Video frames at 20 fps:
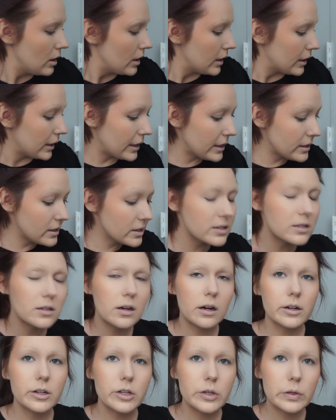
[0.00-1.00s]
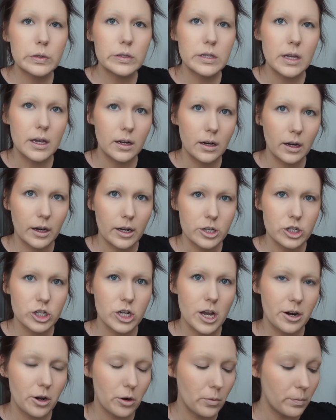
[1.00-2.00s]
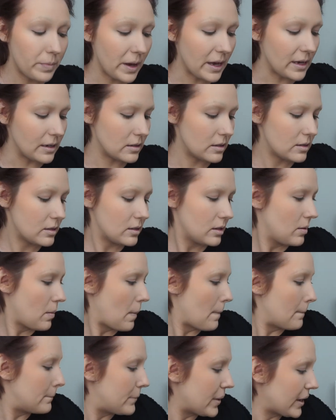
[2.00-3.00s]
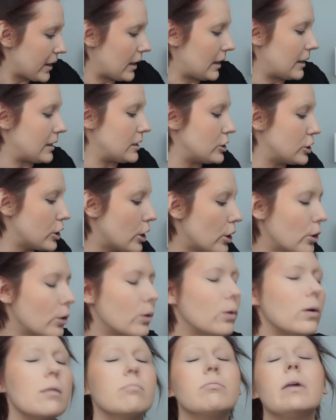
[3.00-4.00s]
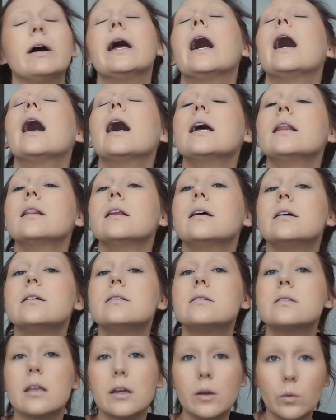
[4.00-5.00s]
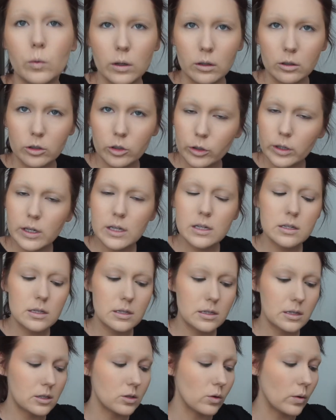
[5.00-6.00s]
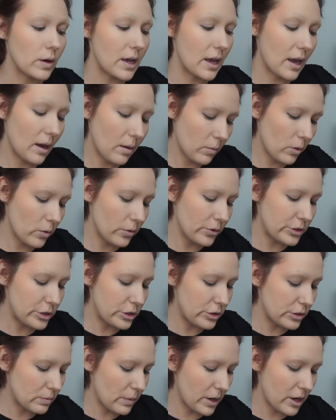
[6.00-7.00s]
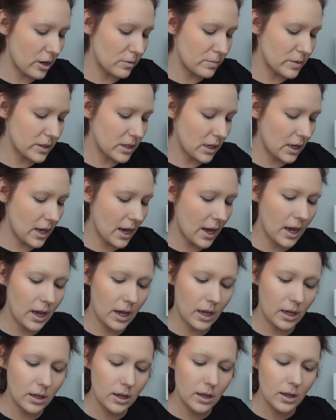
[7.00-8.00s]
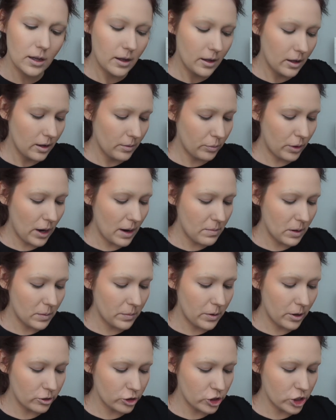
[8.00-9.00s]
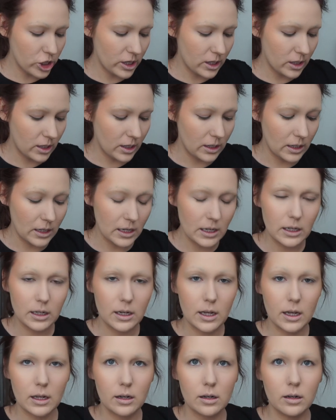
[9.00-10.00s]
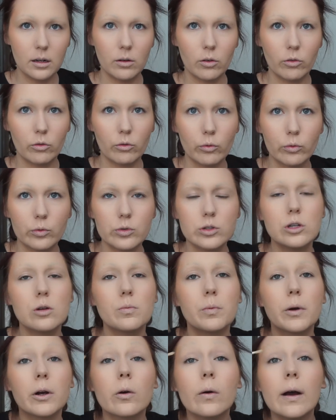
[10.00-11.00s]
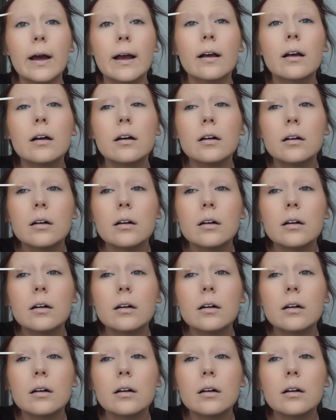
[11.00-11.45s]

He does not use an eyeshadow base, but I know my eyelids, they will crease, so I am going to use my Urban Decay Primer Potion in Eden super quick.